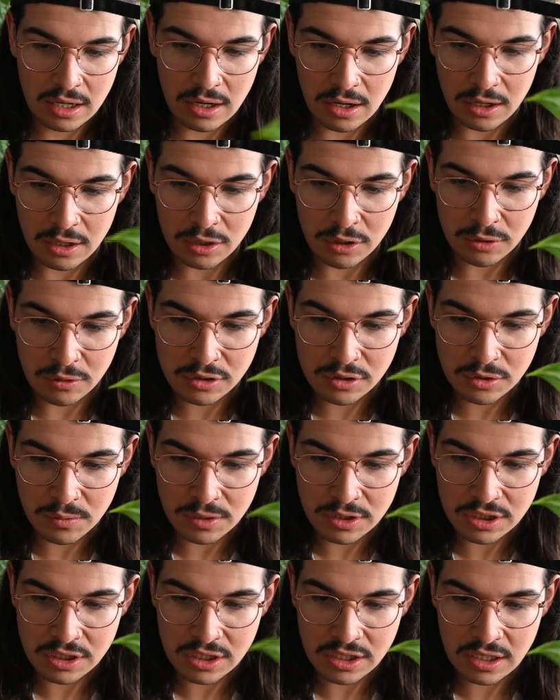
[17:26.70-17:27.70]
Are you
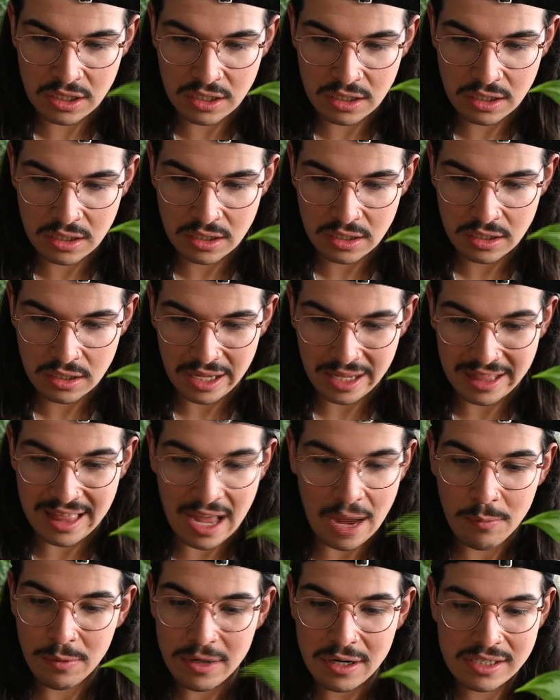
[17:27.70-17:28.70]
squishy? Like
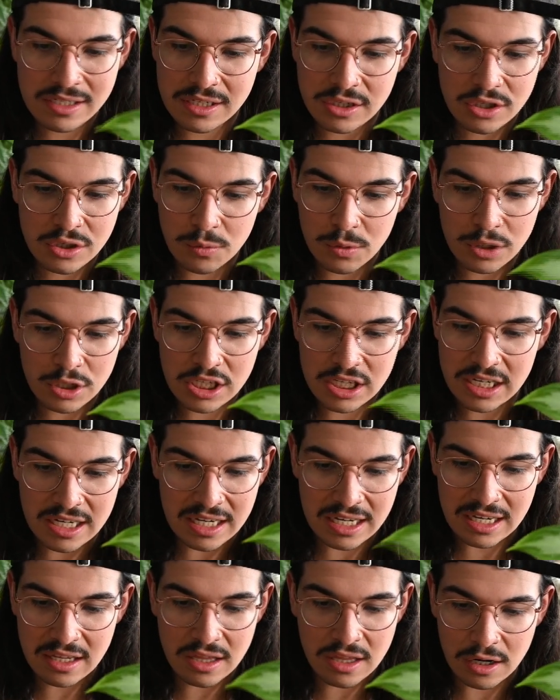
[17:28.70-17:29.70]
that one isn't squishy
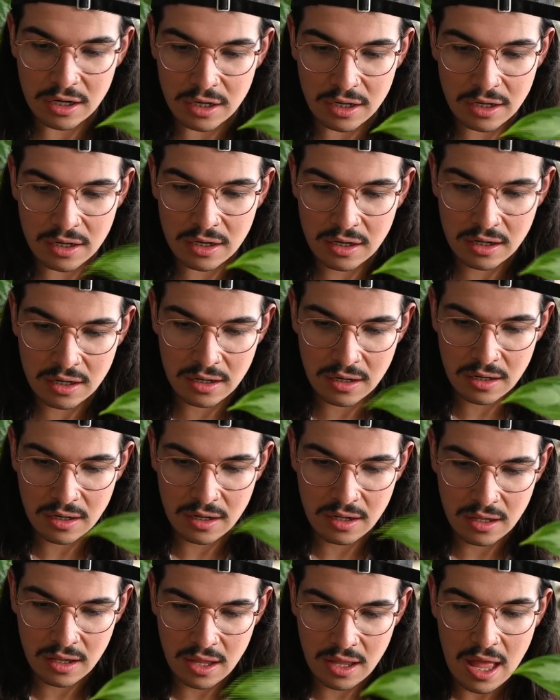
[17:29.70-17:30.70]
either.
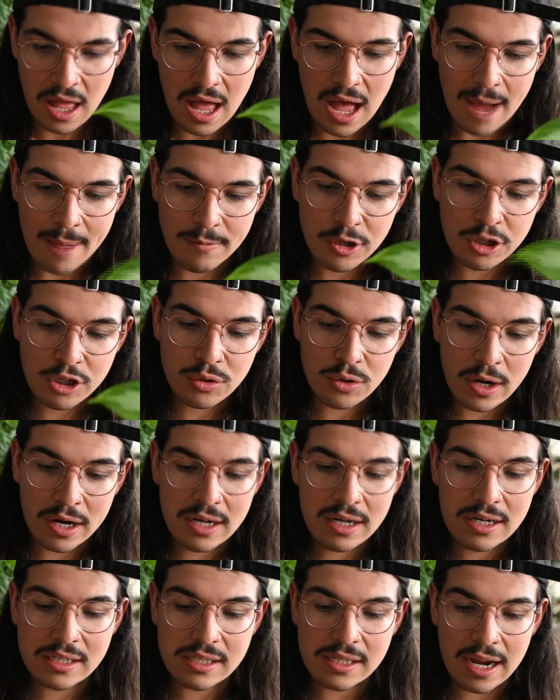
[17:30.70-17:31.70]
I'm just trying
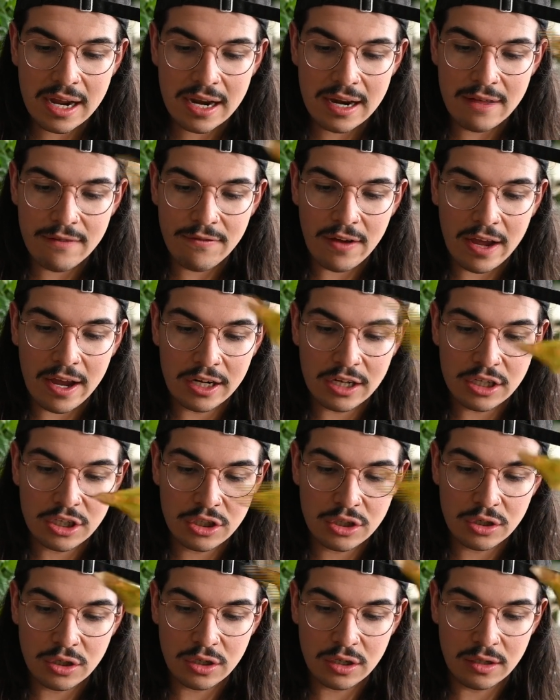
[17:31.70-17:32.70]
to decide if I
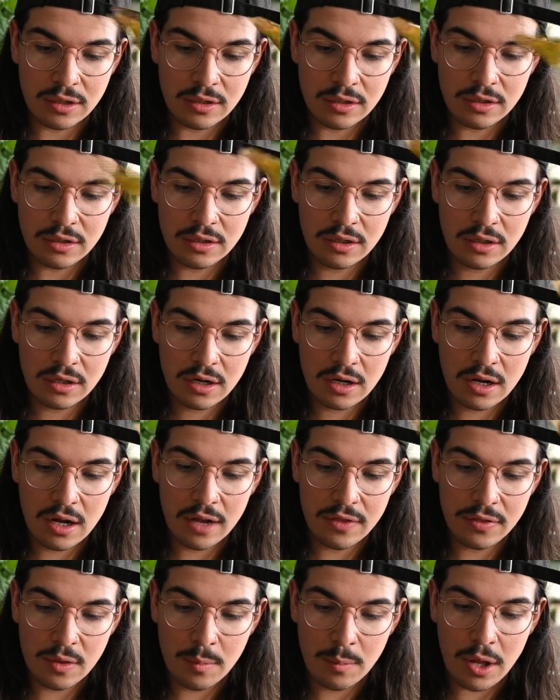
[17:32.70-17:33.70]
should
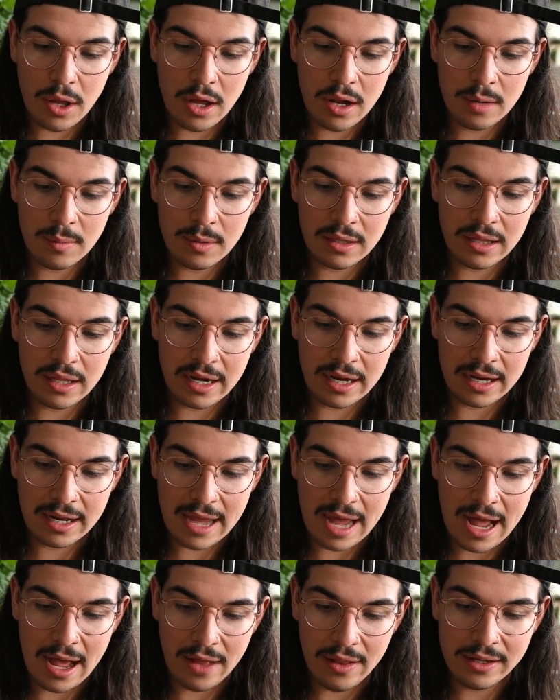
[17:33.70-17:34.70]
cut the bottom and let it
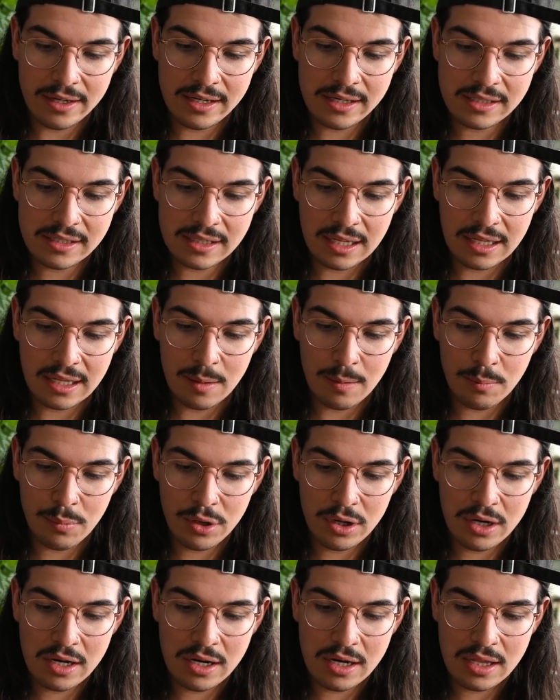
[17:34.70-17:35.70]
callus and then
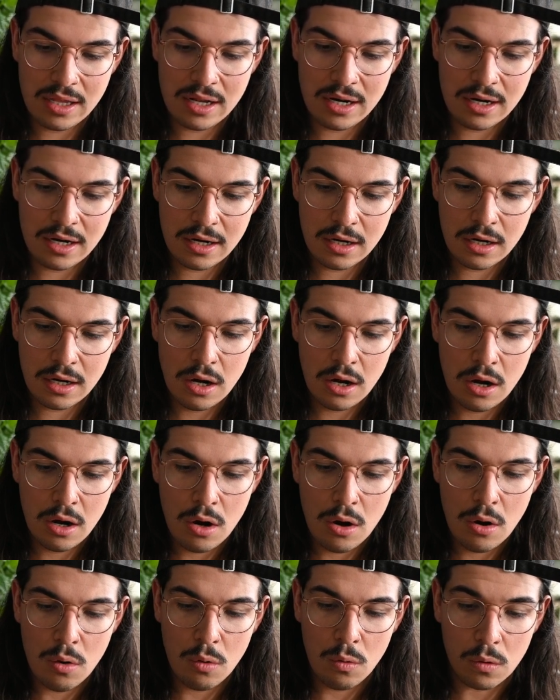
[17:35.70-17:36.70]
put it in there
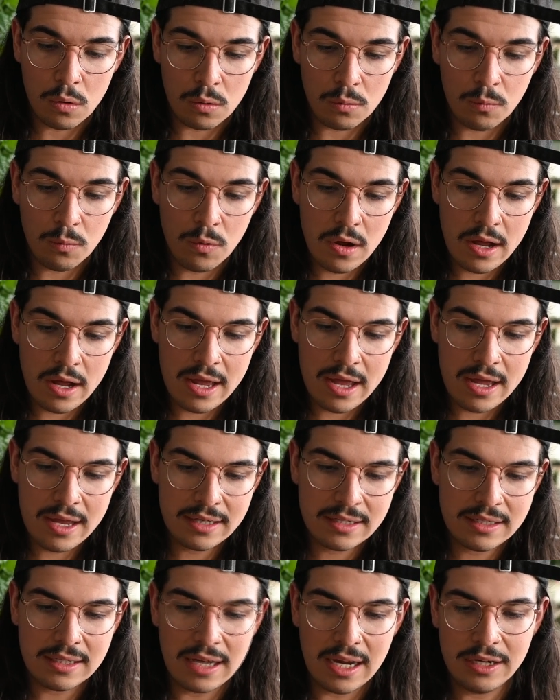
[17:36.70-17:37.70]
or
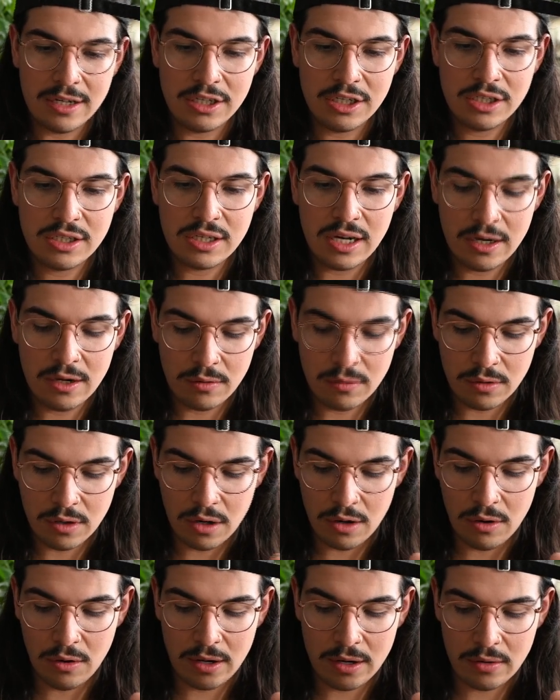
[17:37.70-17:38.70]
what. I don't
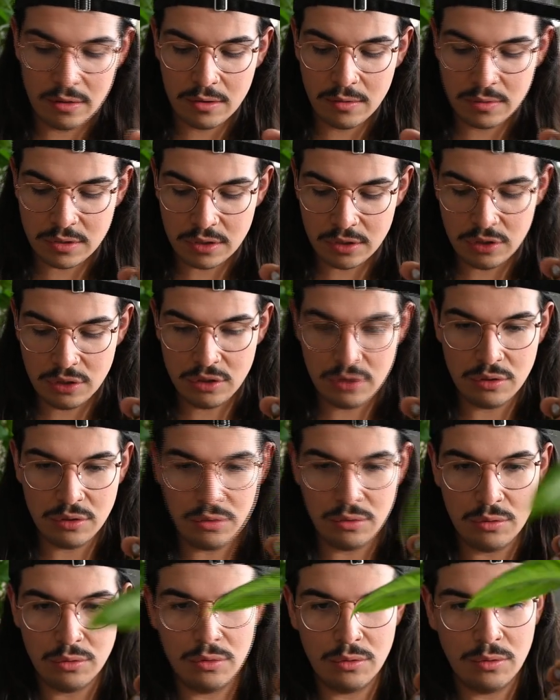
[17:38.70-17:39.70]
know. I don't know what to
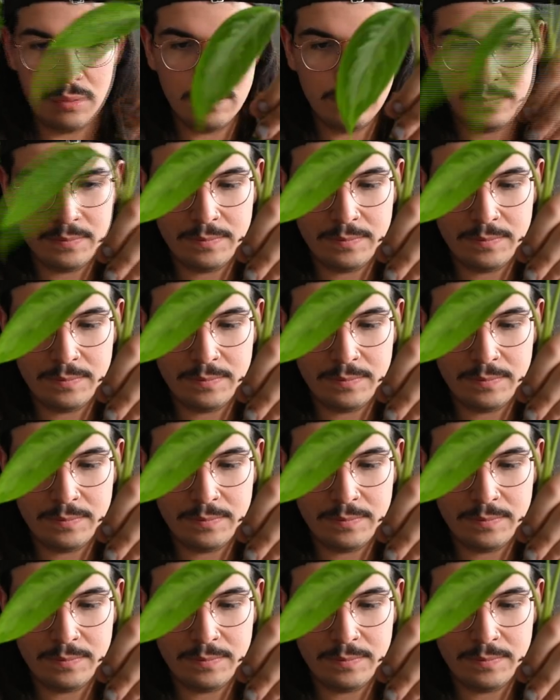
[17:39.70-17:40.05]
do.